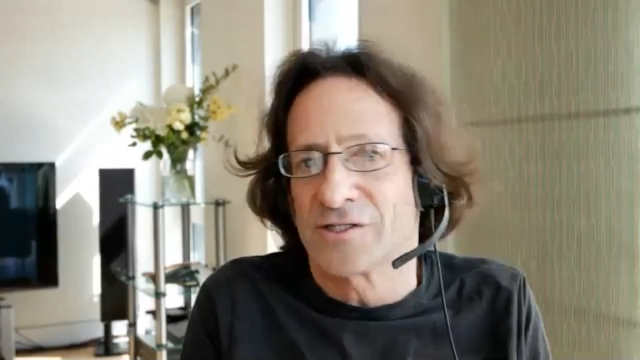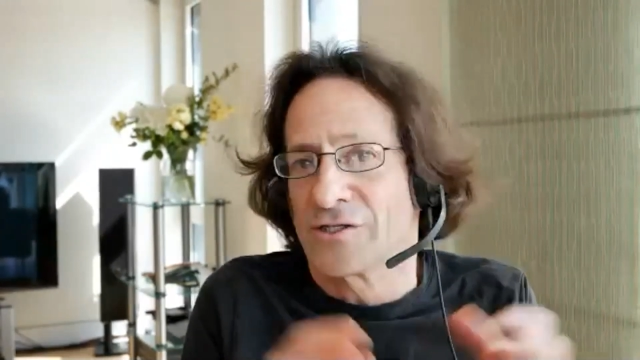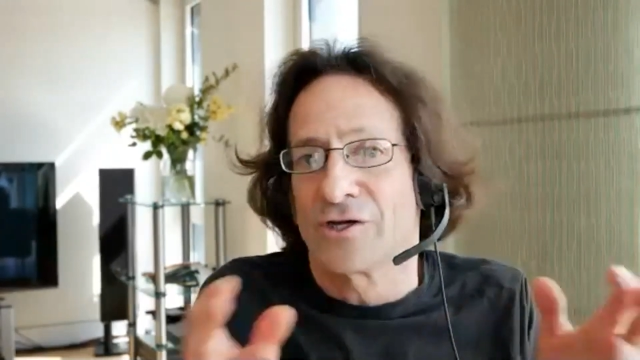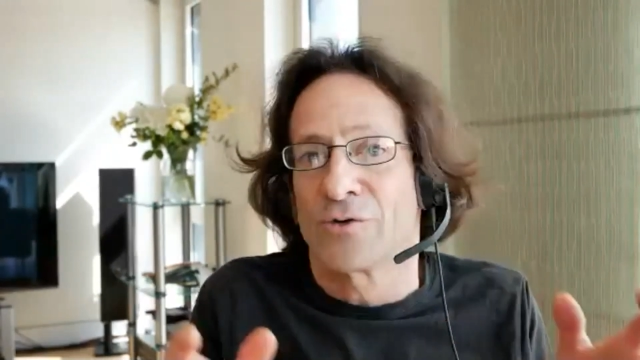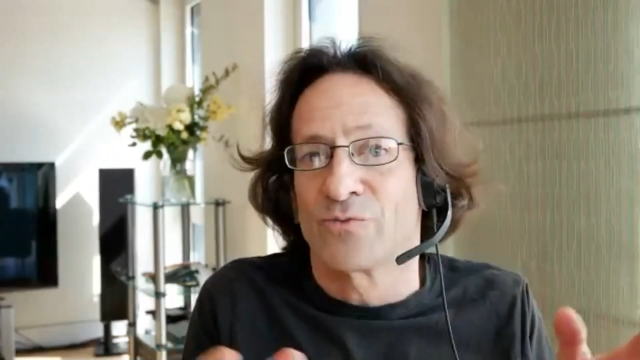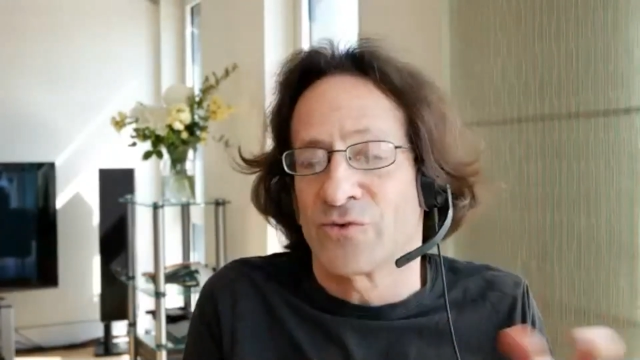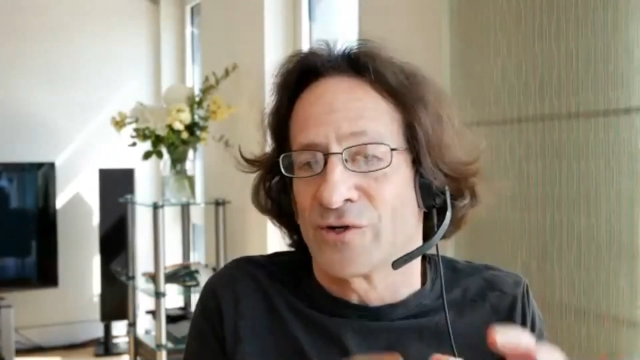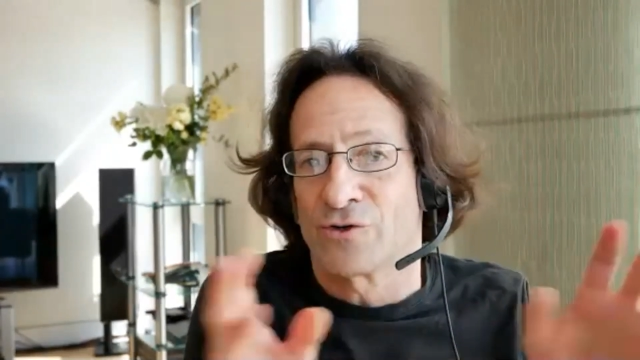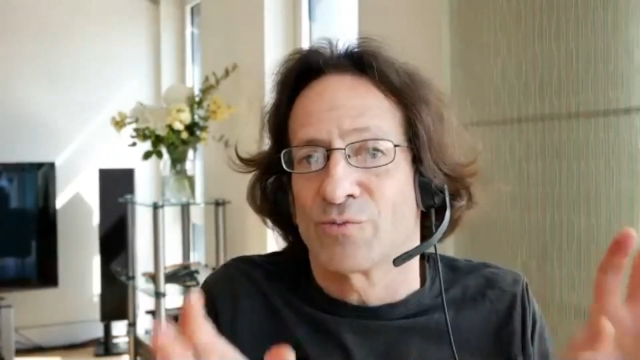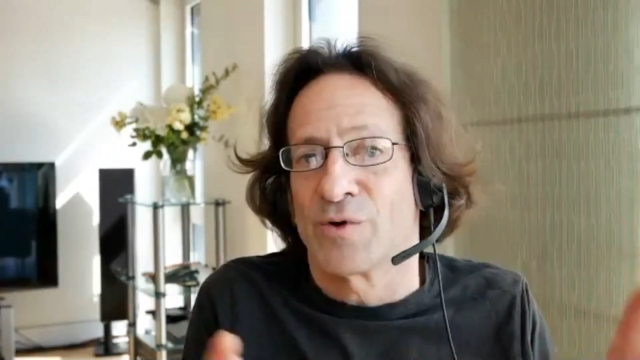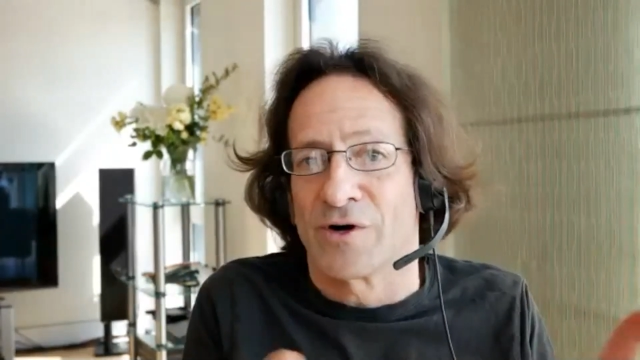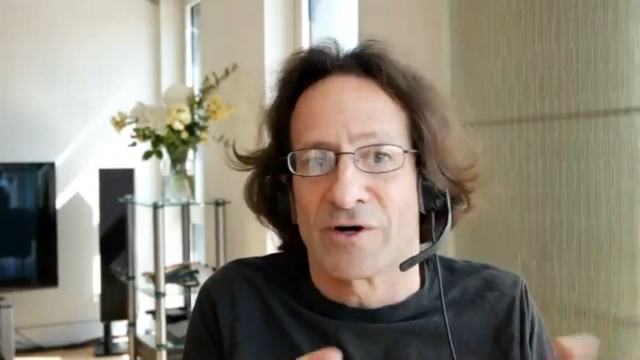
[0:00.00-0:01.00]
and hopefully
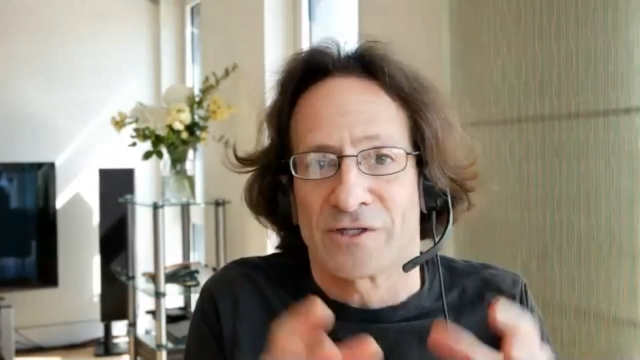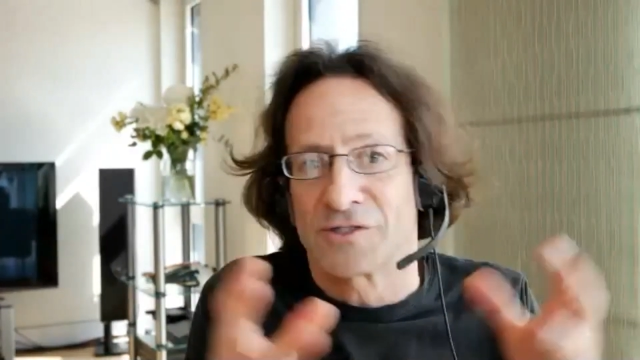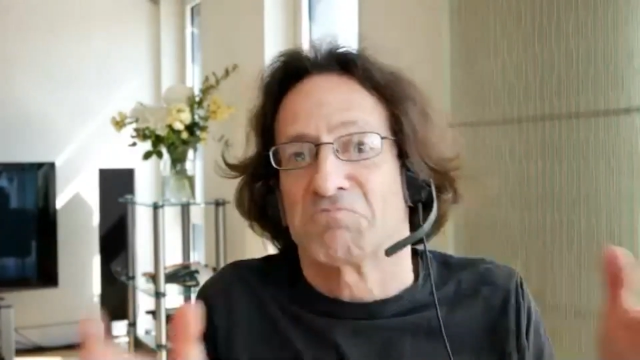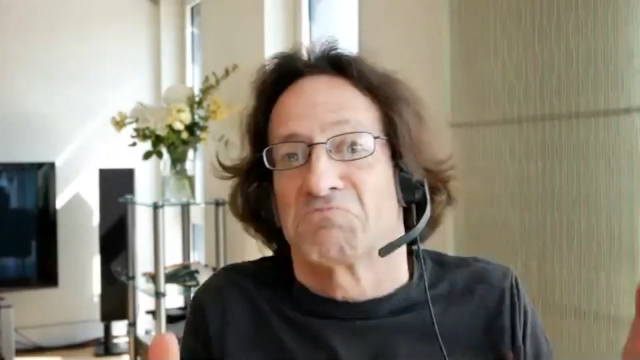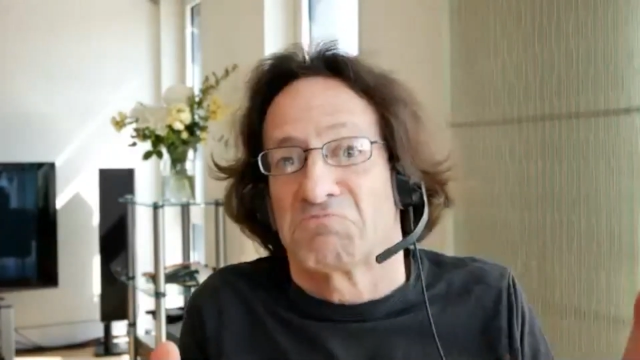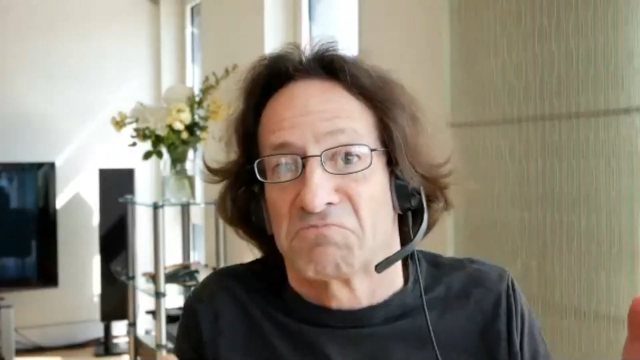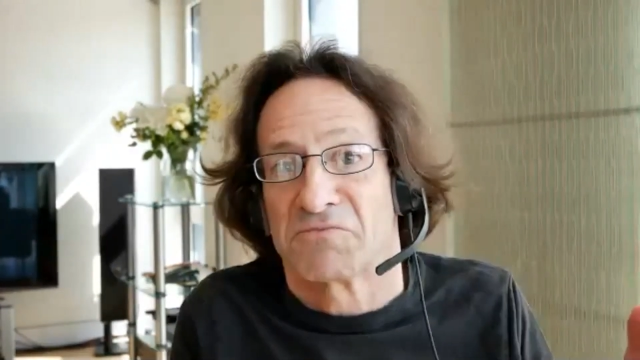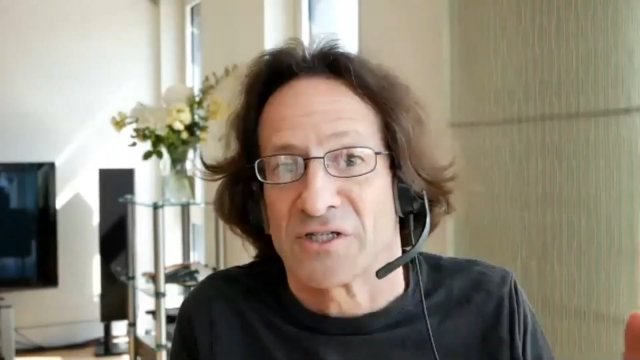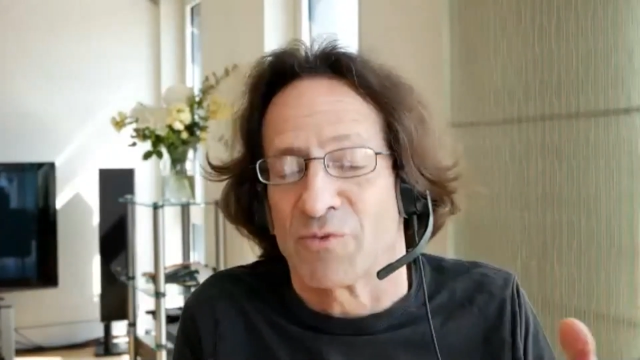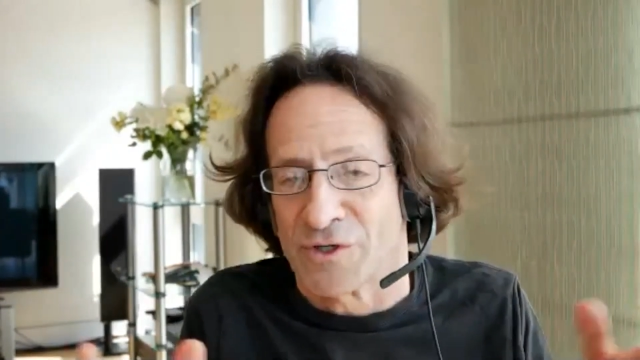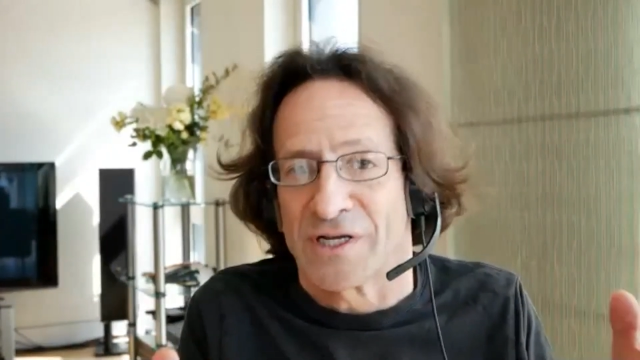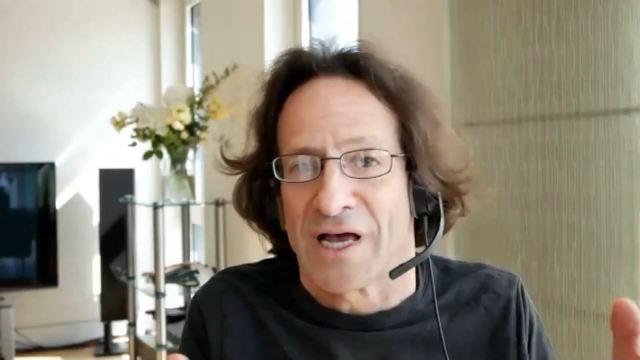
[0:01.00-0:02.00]
you'll part
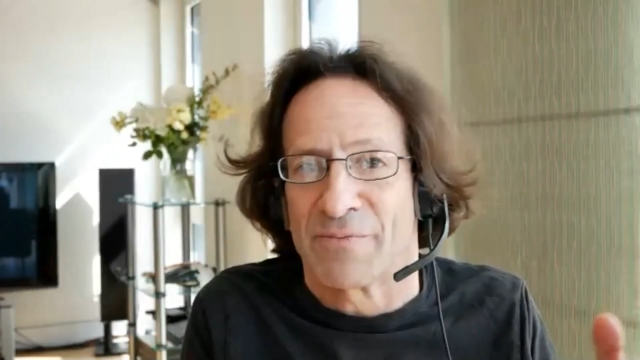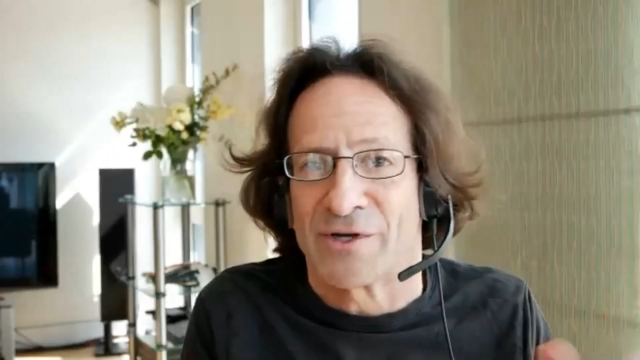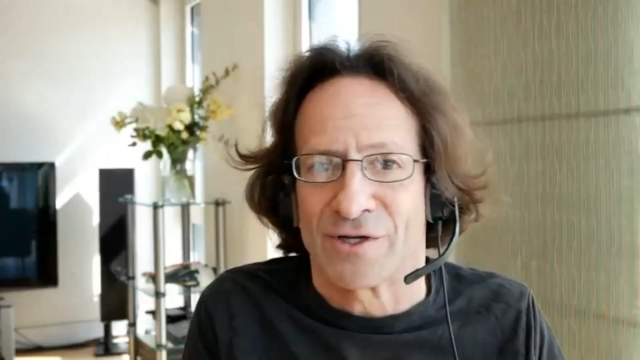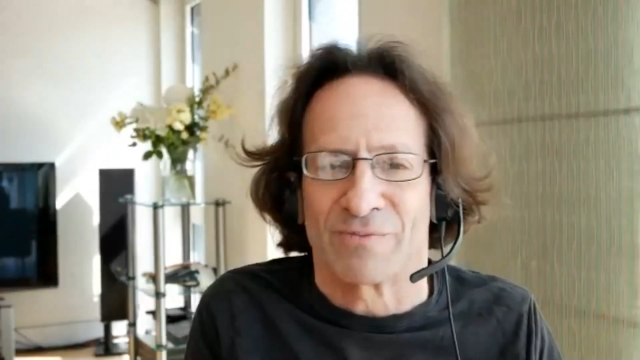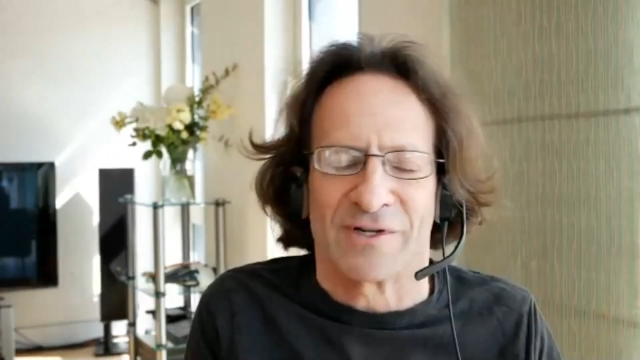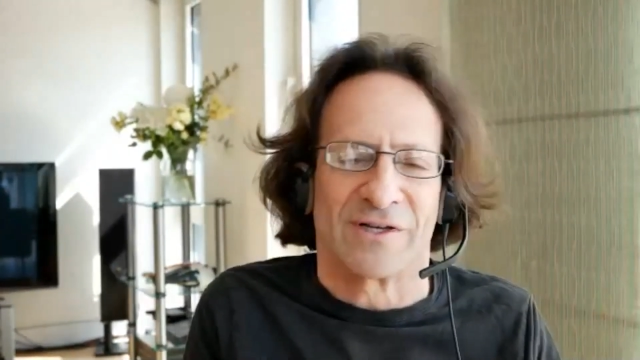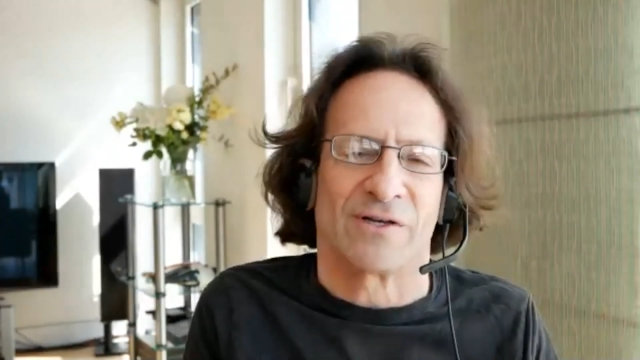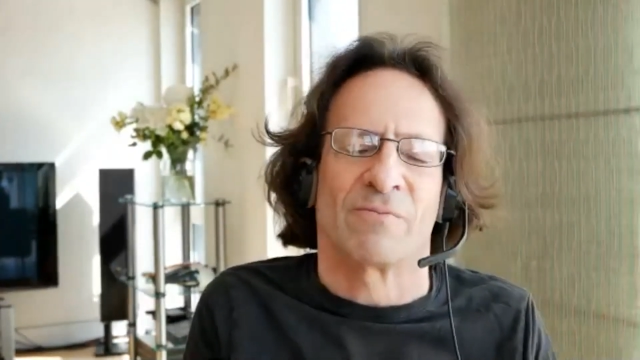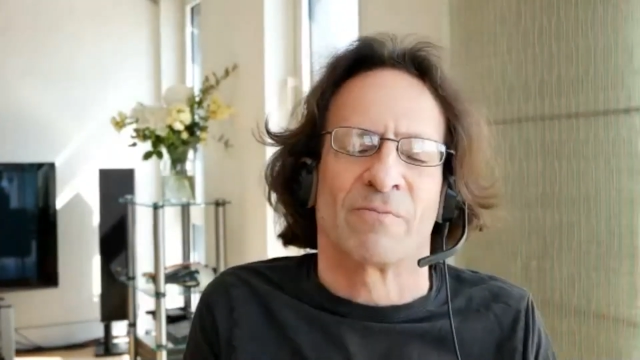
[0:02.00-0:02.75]
somewhat amicably.